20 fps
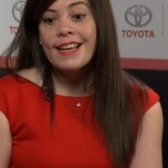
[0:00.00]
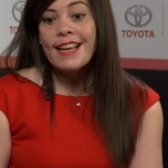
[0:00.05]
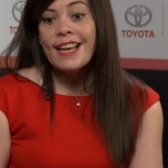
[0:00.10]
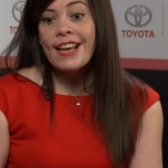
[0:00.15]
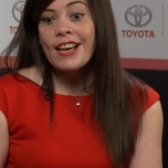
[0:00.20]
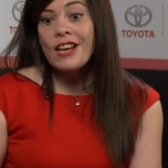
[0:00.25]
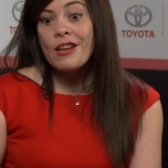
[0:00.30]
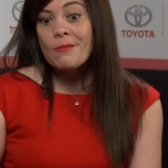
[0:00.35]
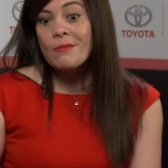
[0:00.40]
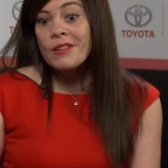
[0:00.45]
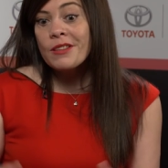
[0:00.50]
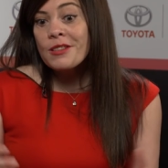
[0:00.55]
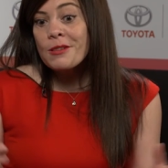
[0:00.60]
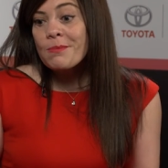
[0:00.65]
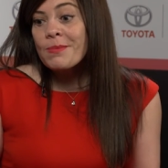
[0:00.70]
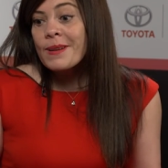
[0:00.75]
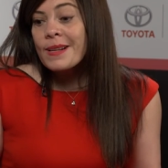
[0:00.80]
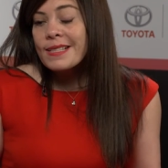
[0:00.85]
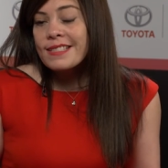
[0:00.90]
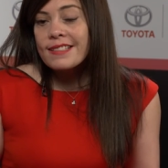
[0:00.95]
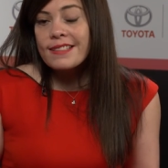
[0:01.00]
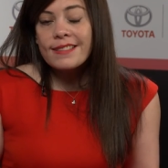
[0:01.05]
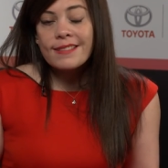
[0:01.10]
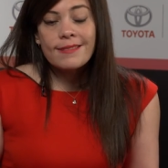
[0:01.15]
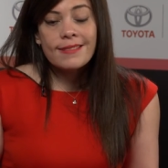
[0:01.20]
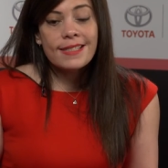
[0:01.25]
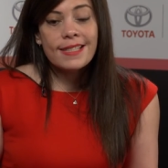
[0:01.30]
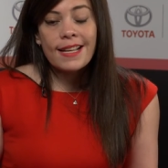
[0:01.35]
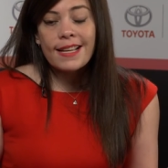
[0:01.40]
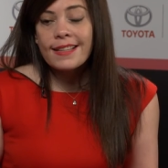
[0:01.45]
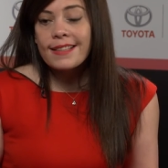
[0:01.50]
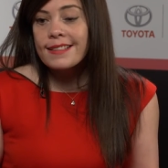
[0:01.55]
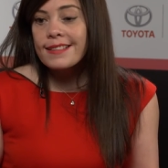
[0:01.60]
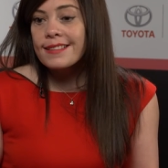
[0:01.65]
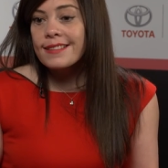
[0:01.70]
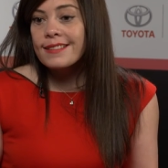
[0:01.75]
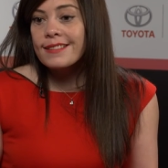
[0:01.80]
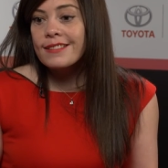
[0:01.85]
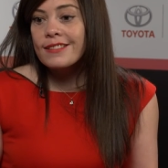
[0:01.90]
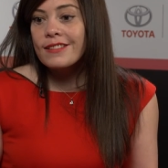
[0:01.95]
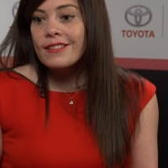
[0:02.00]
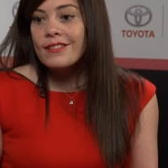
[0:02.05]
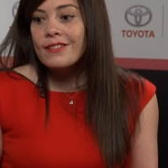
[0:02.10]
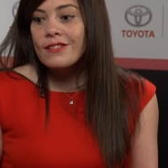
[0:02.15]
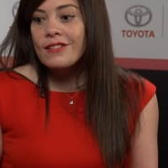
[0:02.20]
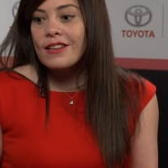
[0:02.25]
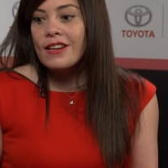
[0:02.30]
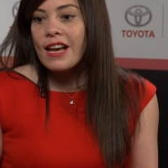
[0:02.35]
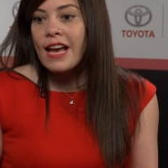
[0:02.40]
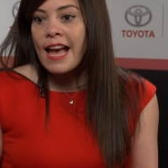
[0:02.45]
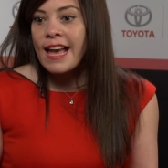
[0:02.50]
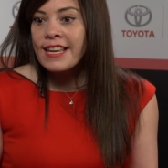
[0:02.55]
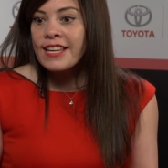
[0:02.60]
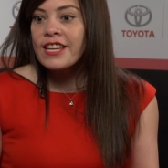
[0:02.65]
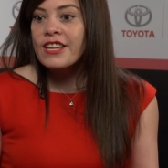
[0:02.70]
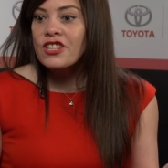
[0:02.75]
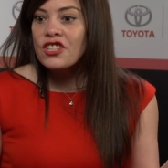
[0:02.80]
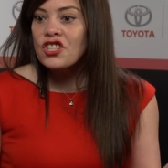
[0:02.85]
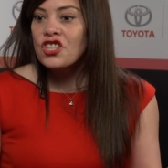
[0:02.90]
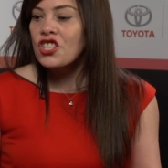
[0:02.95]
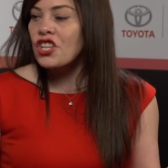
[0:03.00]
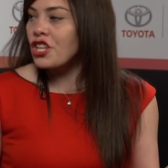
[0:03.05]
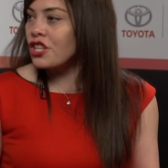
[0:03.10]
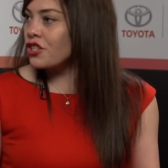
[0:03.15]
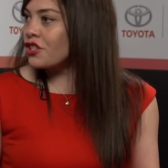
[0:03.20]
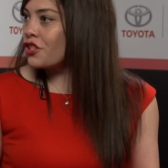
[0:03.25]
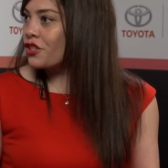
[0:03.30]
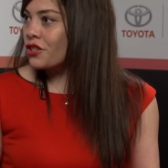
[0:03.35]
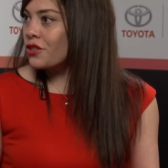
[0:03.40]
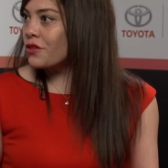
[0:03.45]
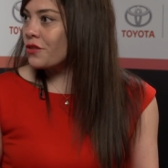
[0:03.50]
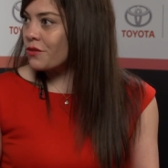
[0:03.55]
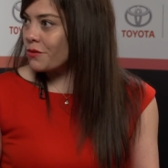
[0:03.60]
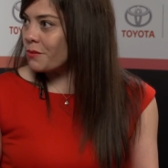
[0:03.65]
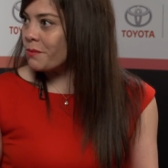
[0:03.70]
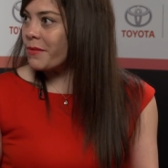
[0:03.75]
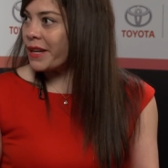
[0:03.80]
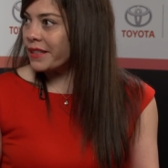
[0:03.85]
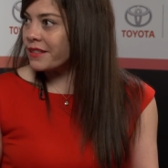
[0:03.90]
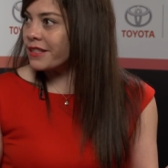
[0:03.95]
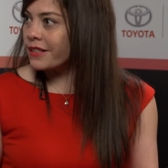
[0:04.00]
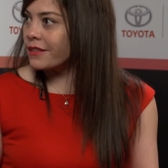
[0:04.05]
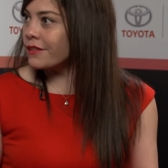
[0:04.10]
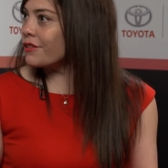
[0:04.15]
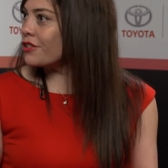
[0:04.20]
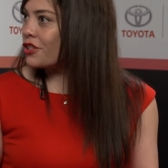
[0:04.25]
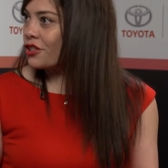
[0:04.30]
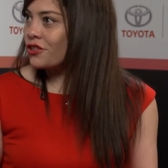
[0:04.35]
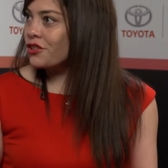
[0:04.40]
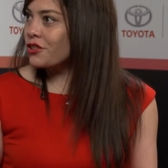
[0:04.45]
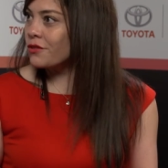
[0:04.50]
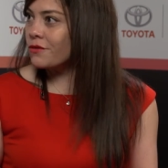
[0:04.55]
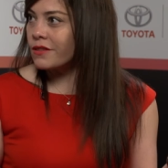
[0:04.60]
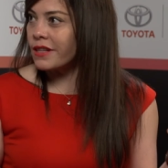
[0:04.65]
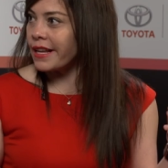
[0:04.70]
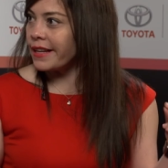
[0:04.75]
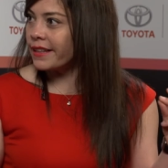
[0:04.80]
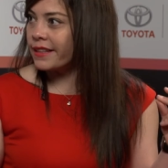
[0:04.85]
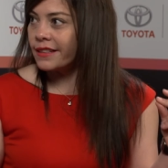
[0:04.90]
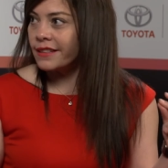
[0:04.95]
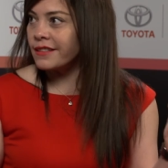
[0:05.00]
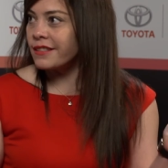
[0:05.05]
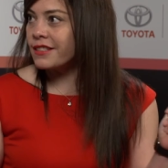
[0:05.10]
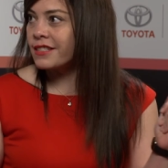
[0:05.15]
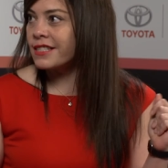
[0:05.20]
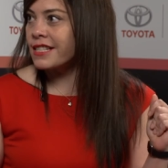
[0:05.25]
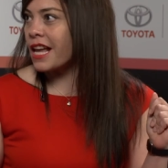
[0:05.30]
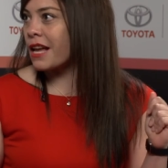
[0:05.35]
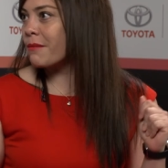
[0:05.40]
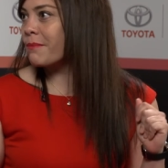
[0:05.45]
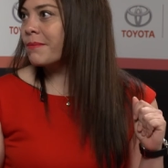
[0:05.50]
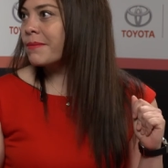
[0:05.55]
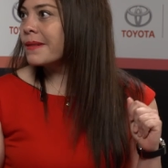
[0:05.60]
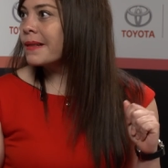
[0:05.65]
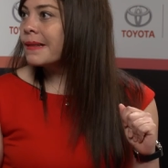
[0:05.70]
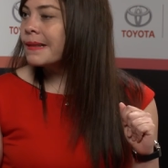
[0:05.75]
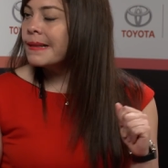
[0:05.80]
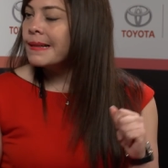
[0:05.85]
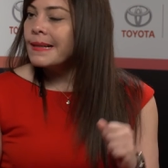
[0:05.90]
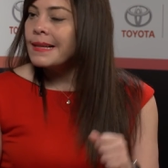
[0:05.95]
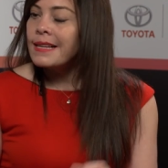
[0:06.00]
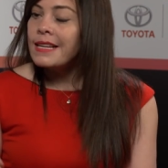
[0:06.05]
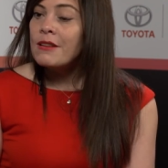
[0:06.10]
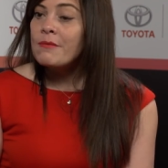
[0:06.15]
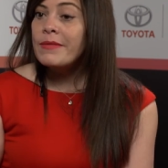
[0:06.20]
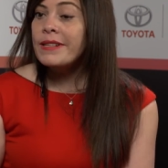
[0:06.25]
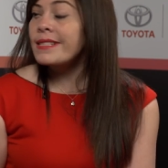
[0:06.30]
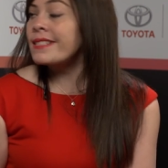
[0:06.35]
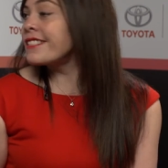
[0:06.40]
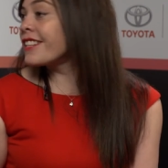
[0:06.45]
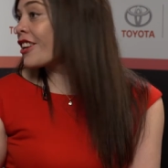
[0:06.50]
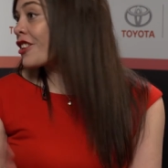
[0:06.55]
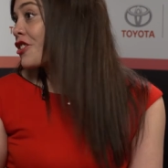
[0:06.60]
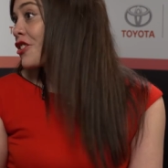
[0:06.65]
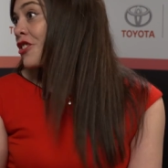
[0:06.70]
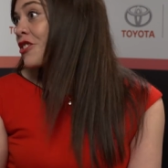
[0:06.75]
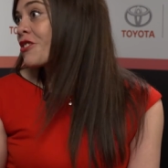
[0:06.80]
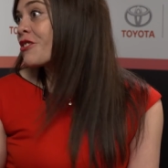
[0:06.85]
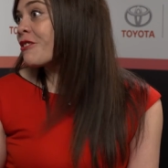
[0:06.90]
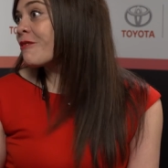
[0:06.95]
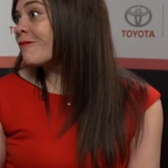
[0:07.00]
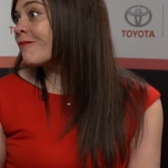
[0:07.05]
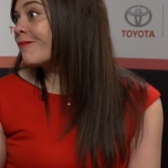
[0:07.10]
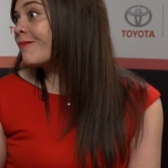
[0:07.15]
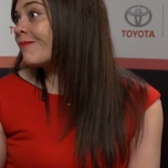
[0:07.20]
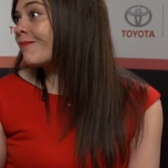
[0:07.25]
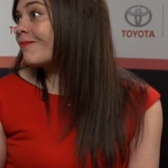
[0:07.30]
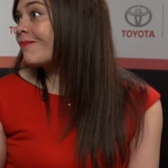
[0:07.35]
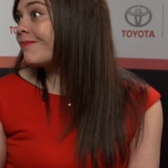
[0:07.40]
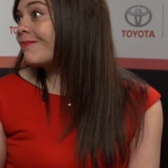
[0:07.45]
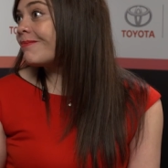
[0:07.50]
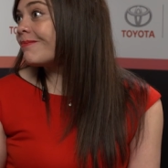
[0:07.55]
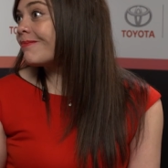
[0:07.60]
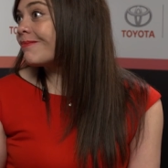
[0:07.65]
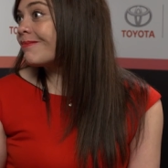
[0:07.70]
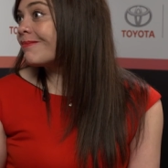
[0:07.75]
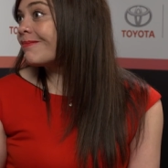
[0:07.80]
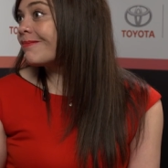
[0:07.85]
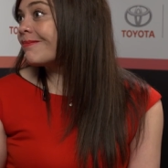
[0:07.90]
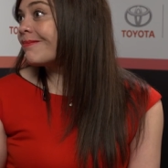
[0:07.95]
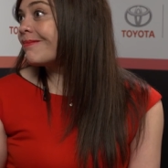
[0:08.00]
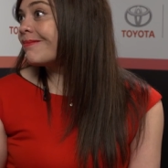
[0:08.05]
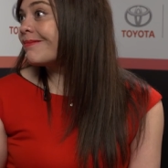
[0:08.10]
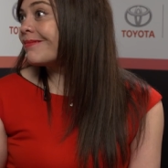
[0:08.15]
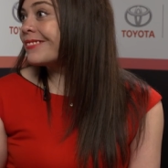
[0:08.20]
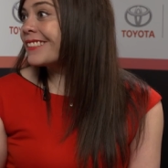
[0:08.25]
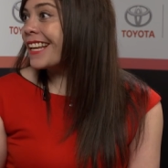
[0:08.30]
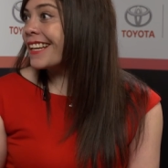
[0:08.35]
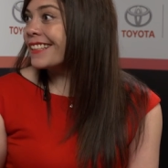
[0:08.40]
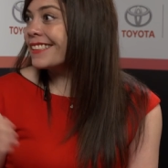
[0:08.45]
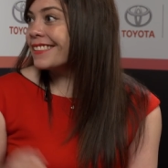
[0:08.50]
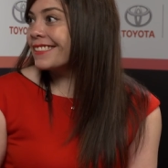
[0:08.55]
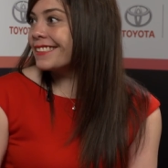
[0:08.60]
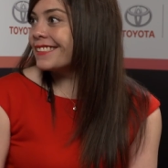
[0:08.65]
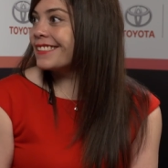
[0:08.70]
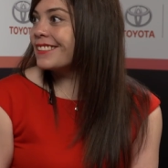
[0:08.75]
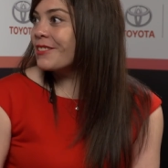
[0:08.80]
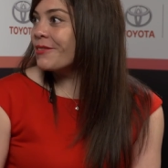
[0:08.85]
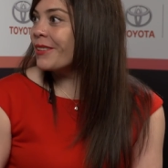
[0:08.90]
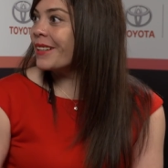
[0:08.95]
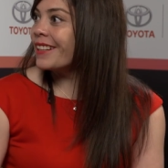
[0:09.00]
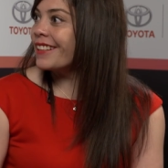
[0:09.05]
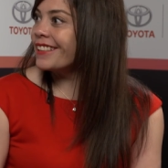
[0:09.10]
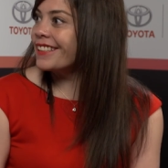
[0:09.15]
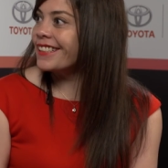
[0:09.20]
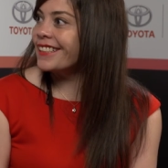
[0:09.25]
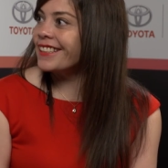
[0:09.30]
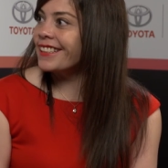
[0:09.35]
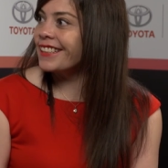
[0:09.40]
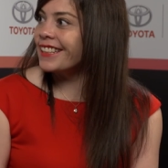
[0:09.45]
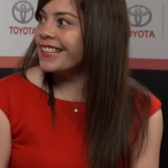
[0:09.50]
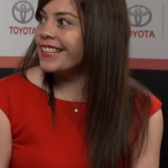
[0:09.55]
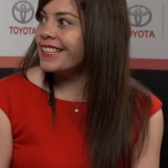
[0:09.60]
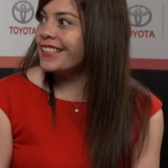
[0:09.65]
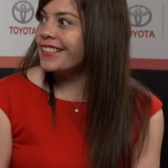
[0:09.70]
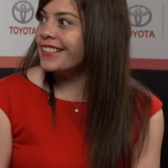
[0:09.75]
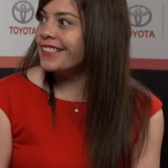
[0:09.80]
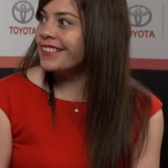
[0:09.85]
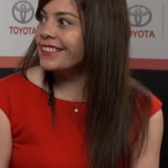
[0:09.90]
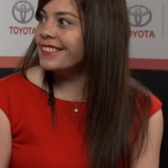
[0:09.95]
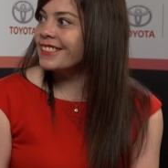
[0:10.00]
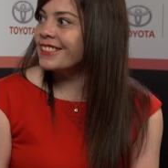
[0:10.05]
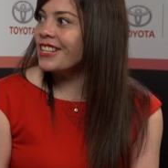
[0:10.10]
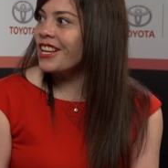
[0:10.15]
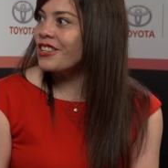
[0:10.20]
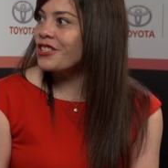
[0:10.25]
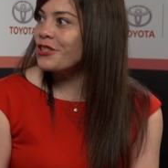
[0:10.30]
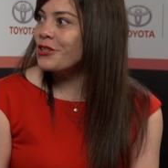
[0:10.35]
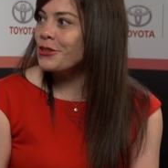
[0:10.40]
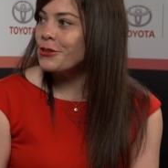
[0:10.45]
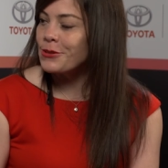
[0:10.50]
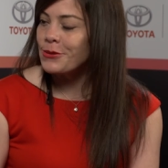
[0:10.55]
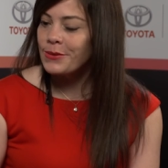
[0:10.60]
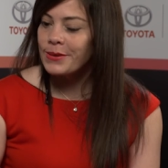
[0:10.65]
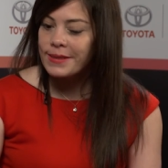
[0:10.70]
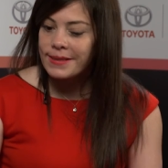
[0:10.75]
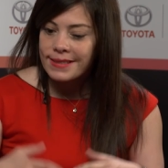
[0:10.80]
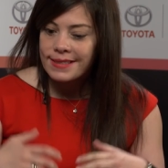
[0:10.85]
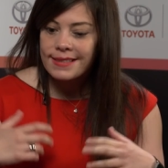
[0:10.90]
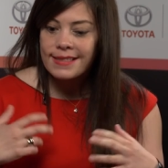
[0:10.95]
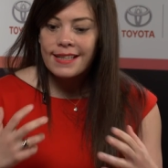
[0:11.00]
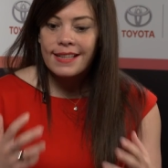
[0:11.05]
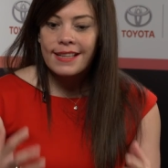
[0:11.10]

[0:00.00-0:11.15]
then the president was like, I can change Mexico just like in a snap. But it's not true. That is what I learned later. It's not true. It's,